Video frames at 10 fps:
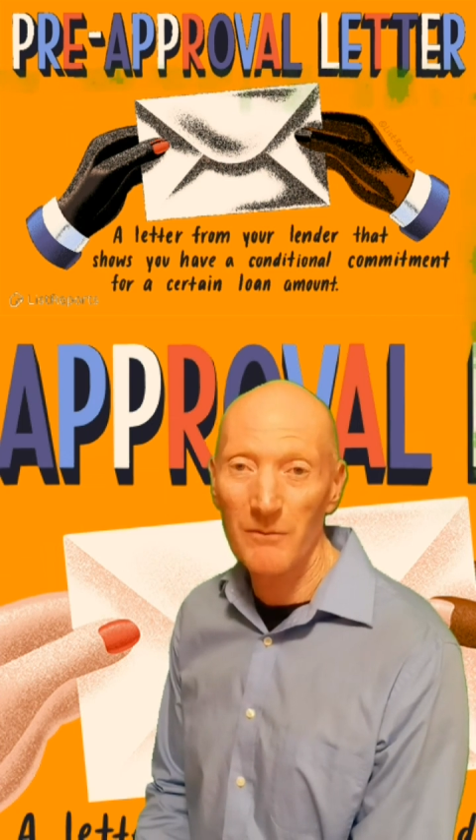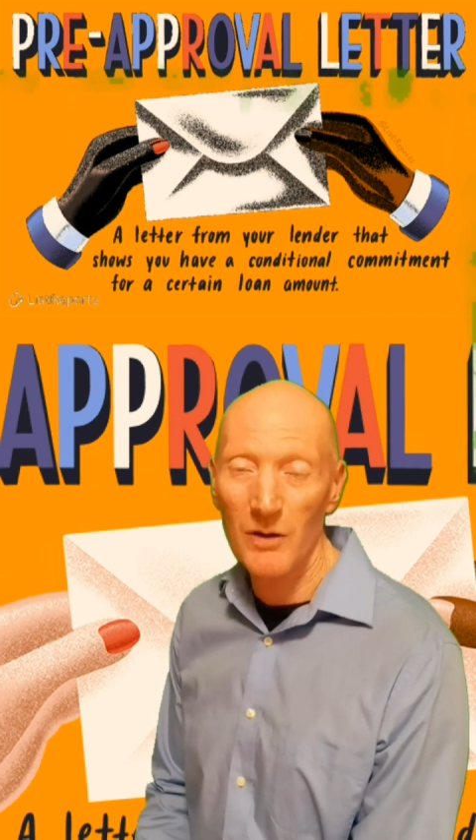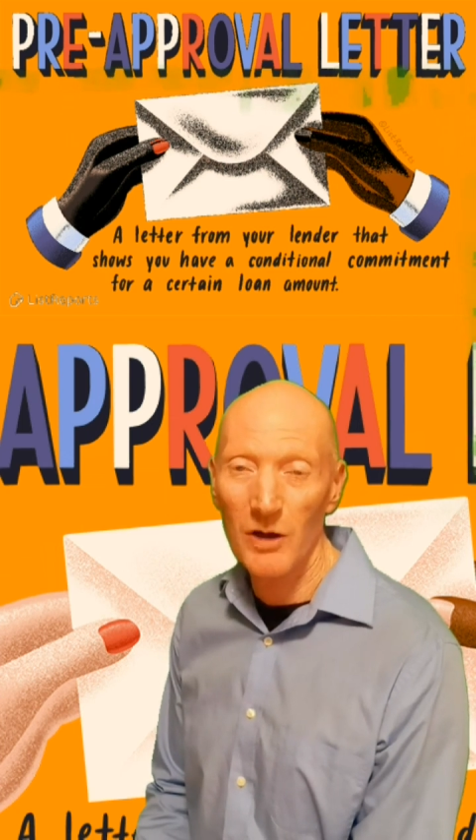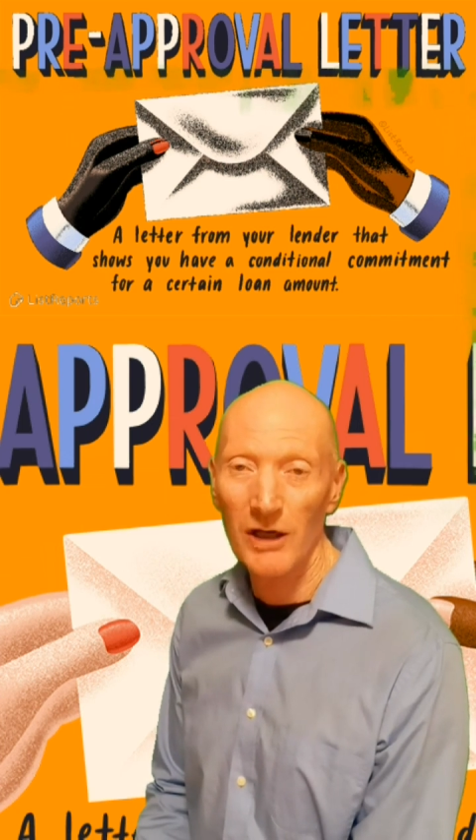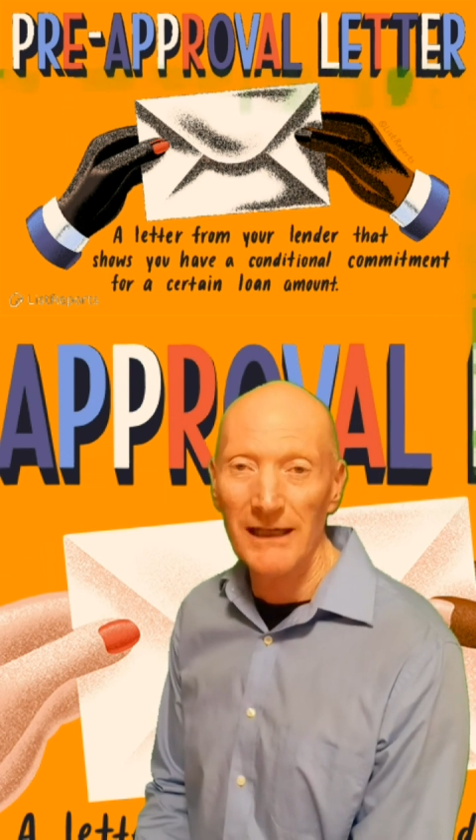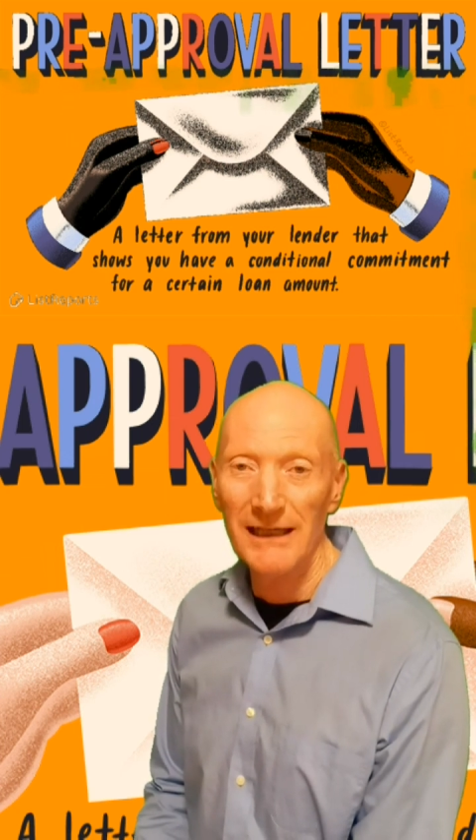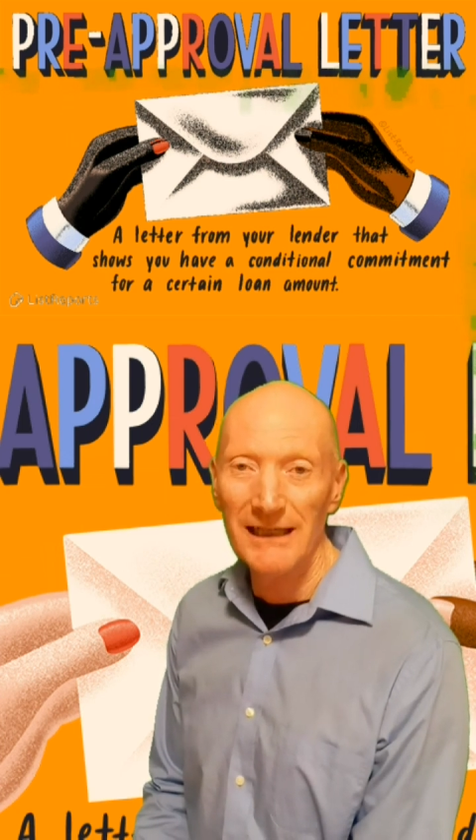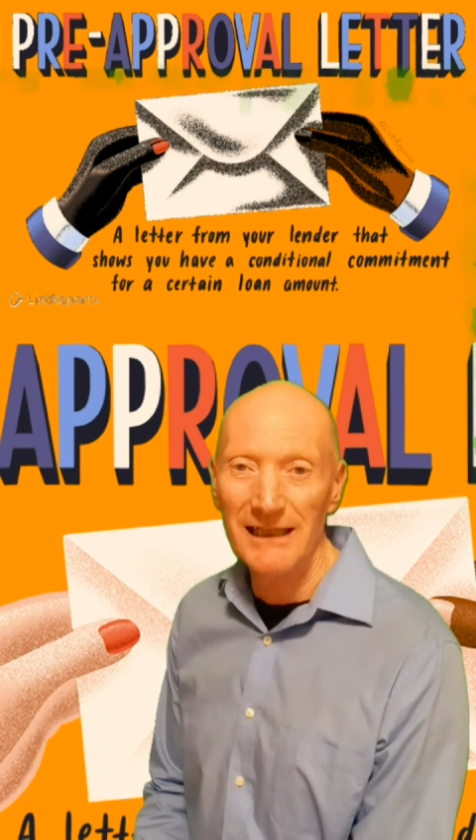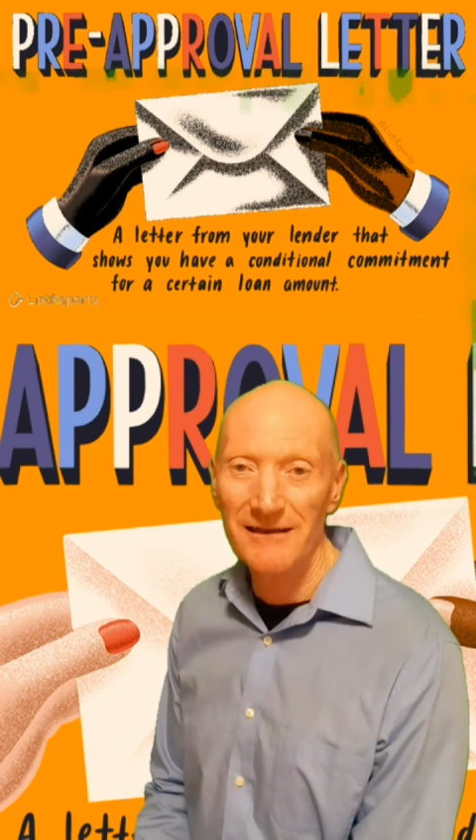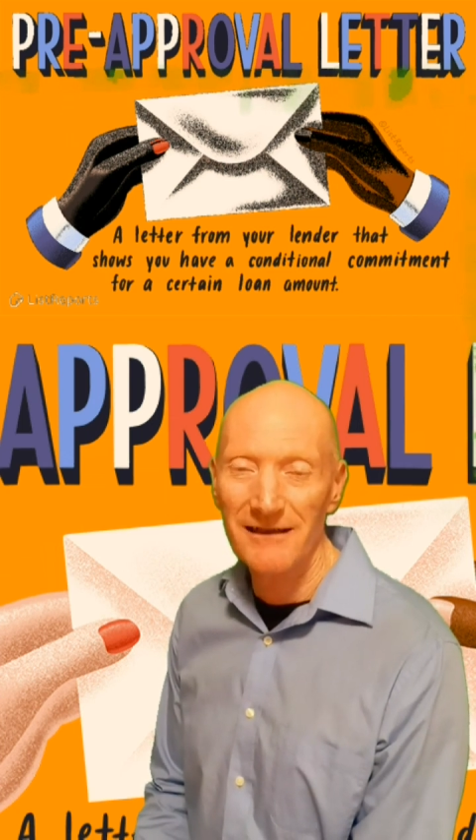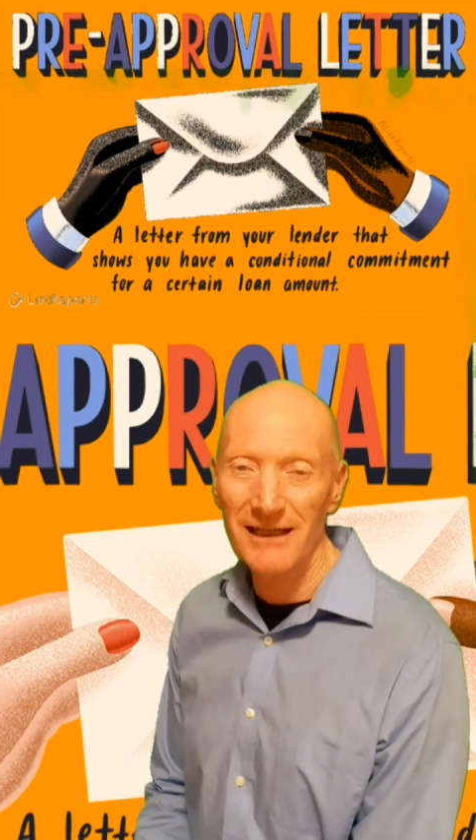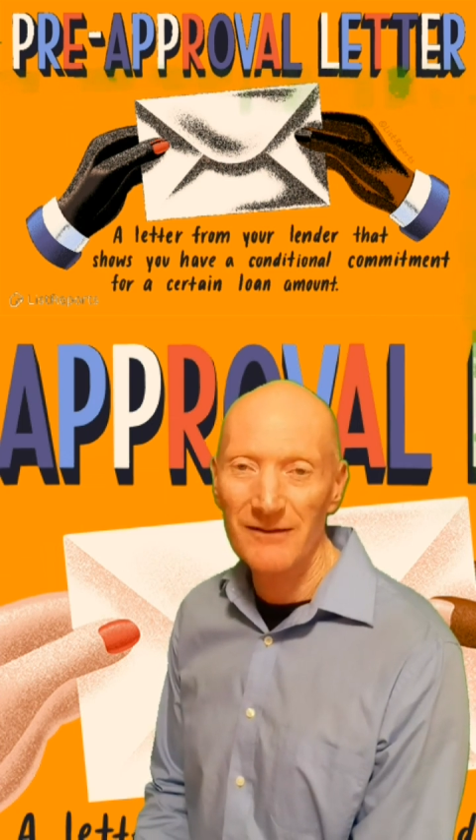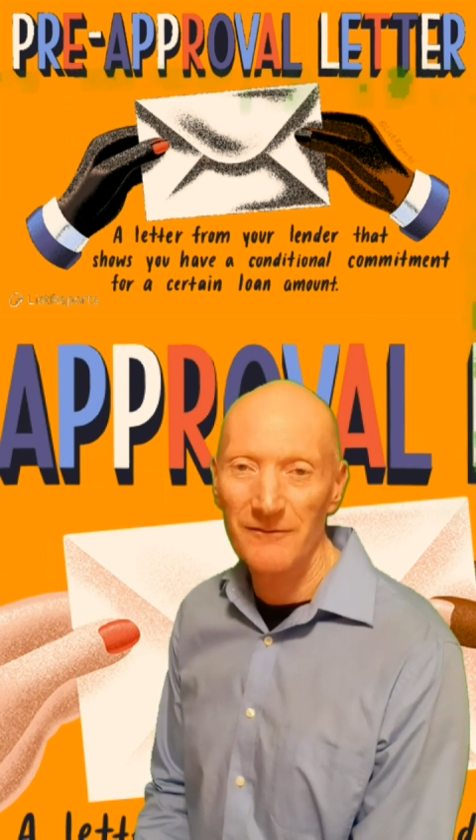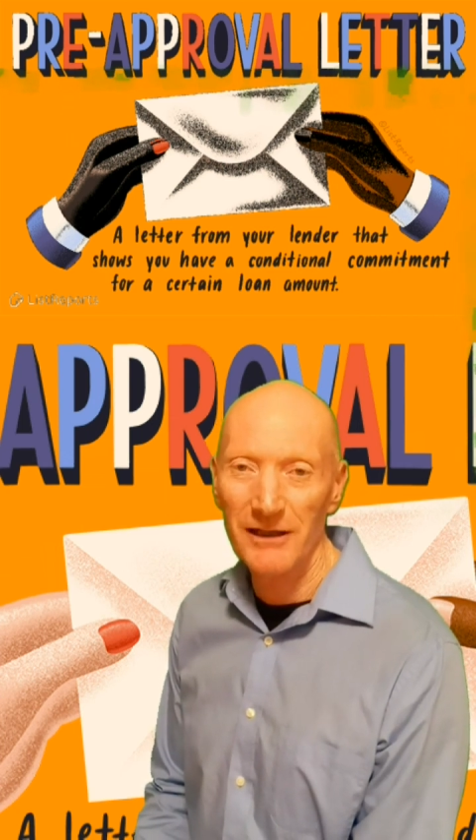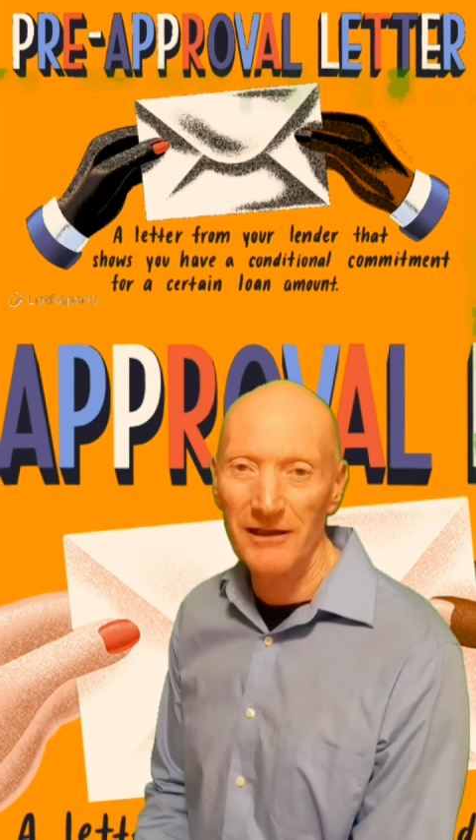more in the
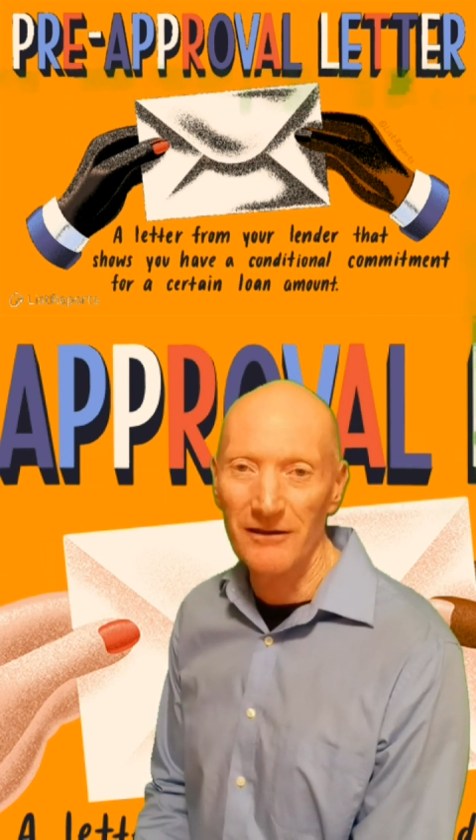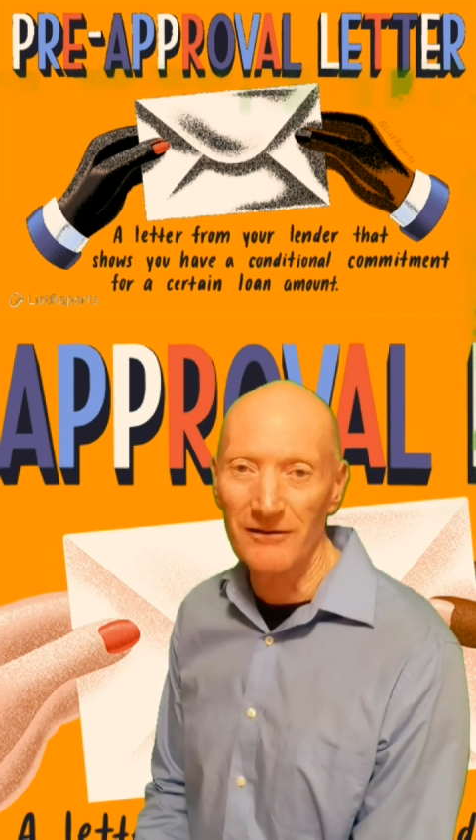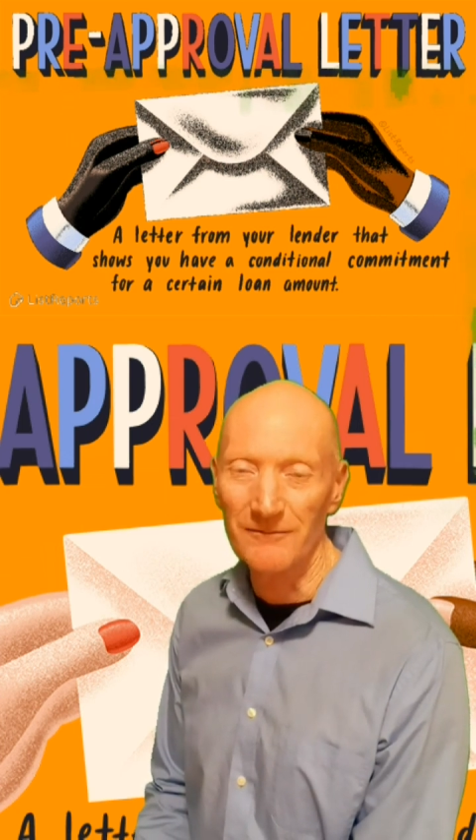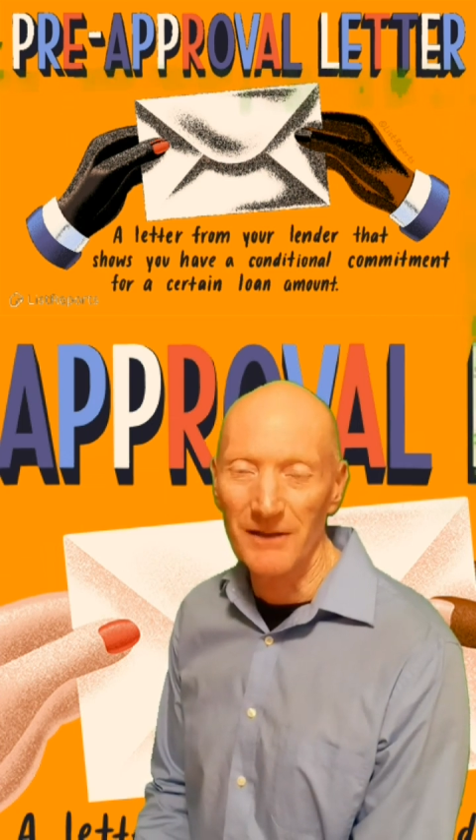next video.